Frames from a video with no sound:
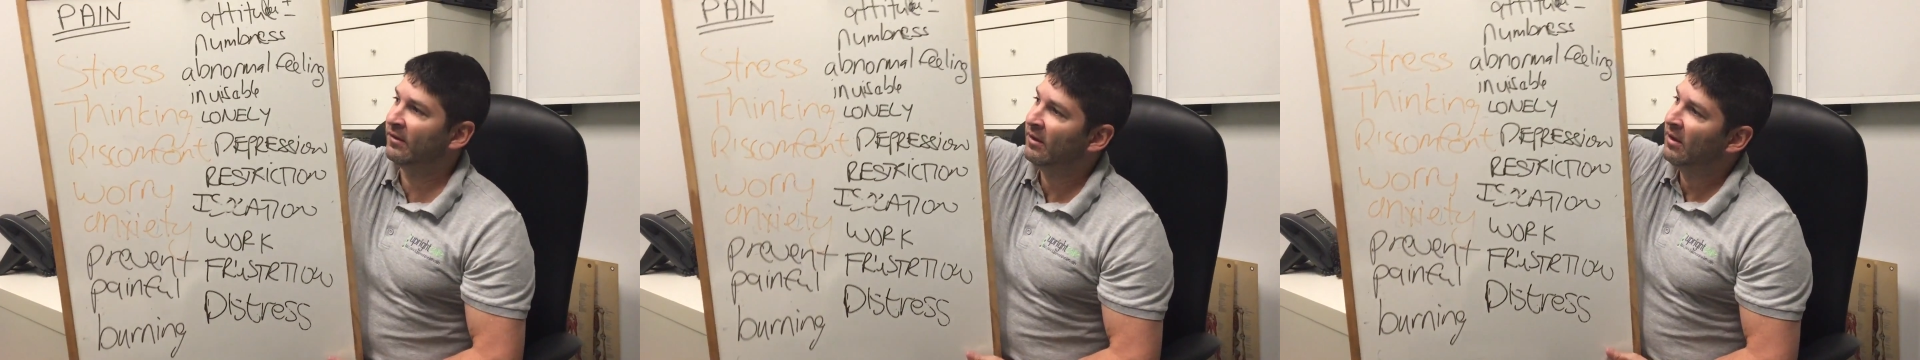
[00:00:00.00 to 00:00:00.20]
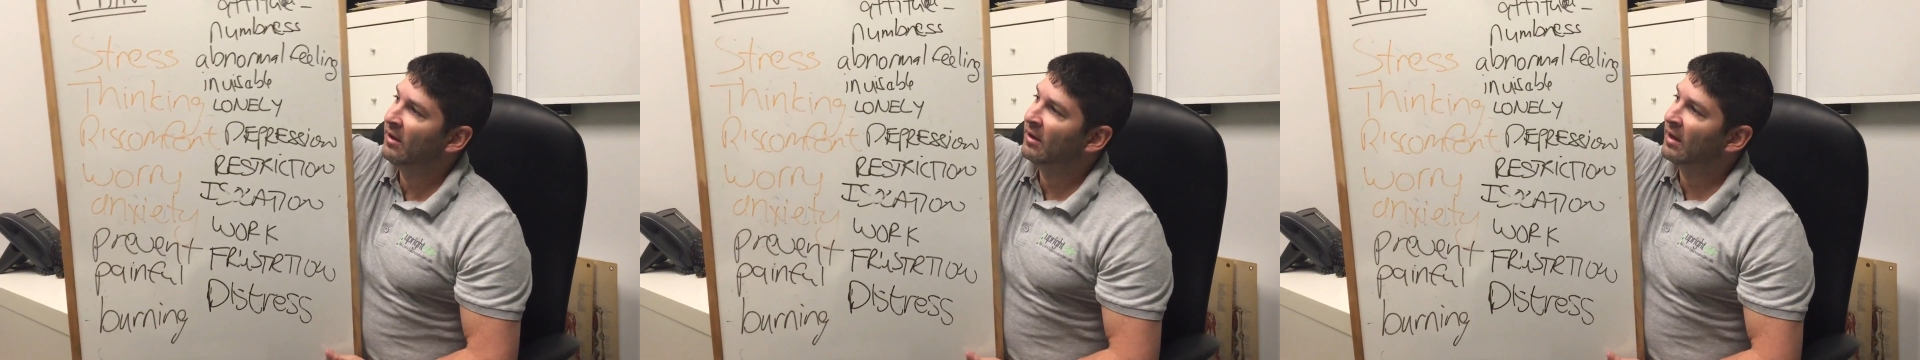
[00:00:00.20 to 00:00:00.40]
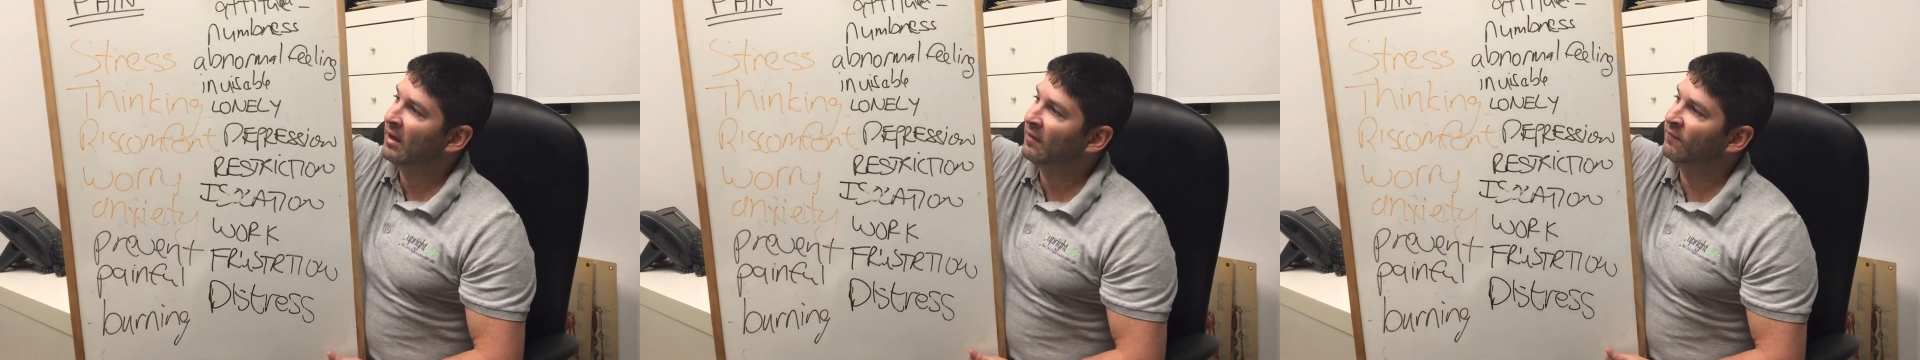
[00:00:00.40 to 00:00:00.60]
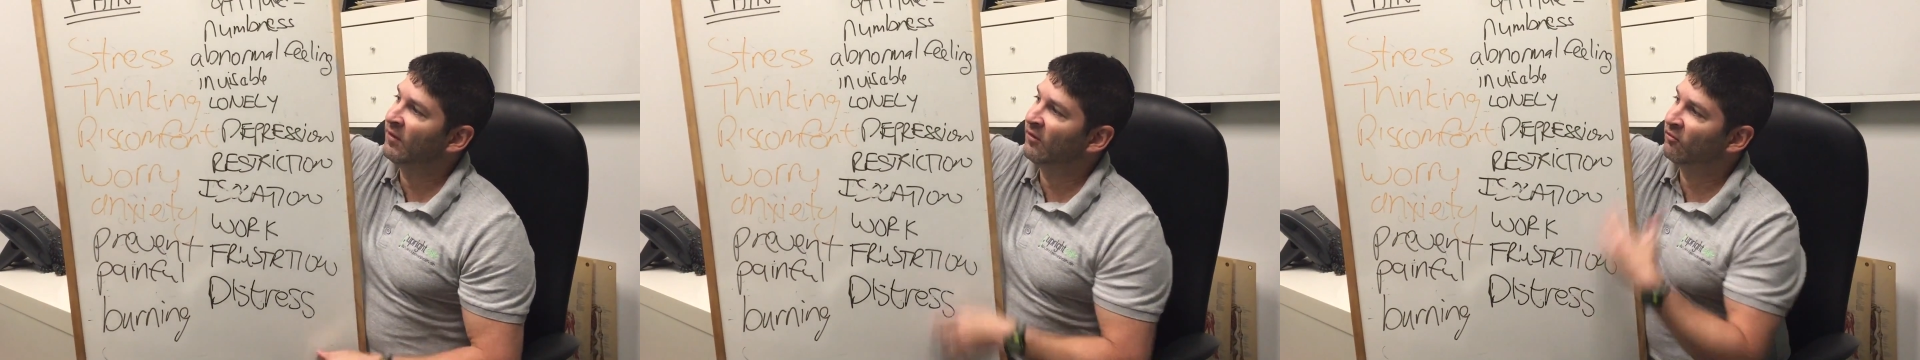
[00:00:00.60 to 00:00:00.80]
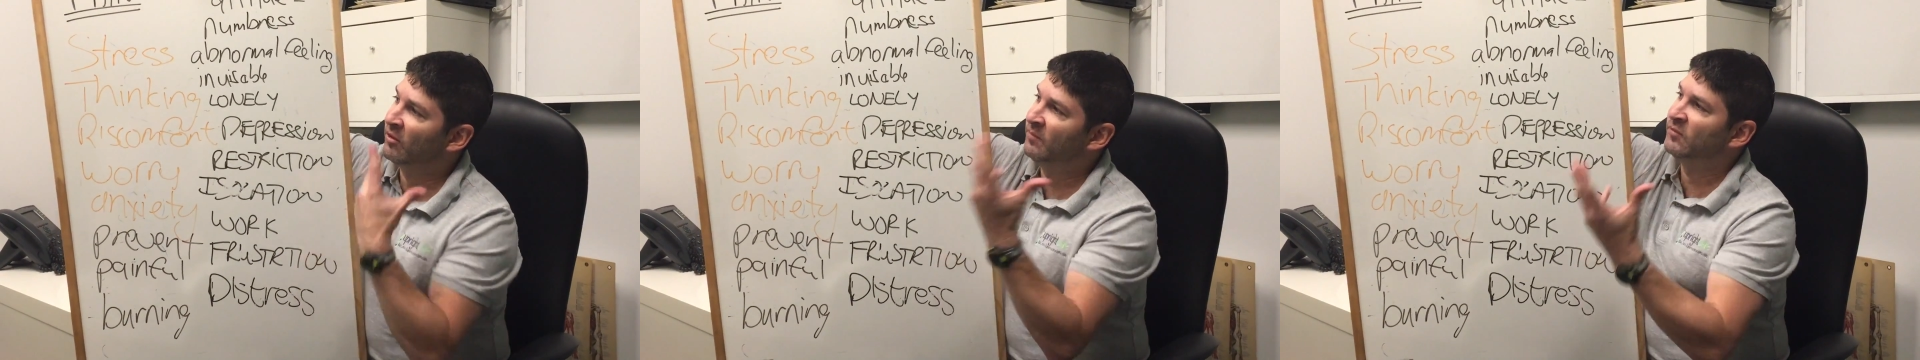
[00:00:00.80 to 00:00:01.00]
kind of
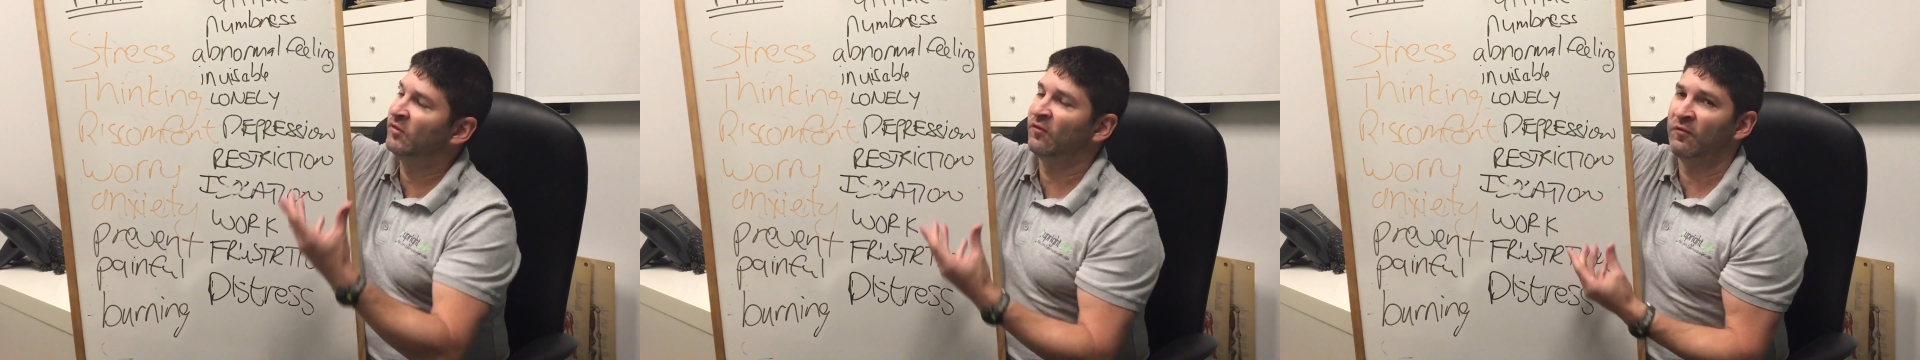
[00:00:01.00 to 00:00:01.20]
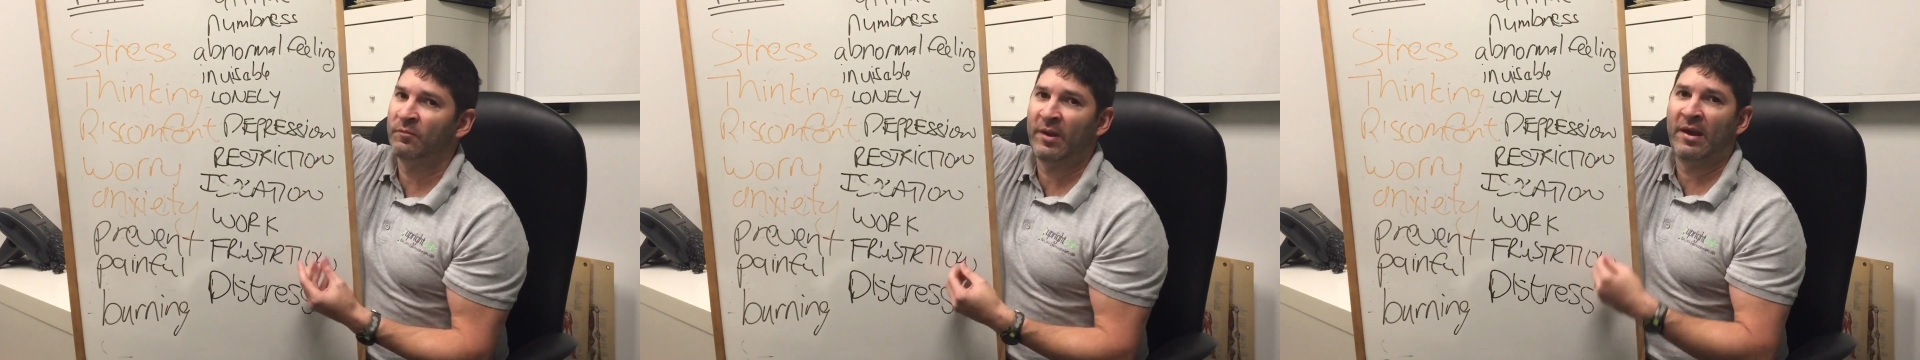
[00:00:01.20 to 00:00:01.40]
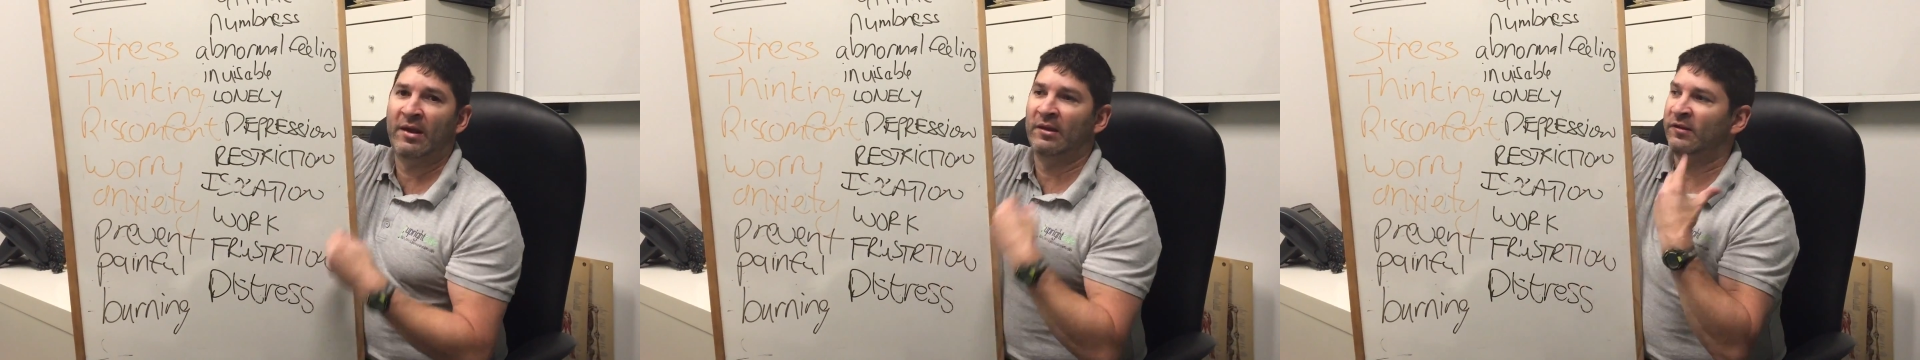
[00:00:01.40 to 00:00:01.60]
descriptions of pain.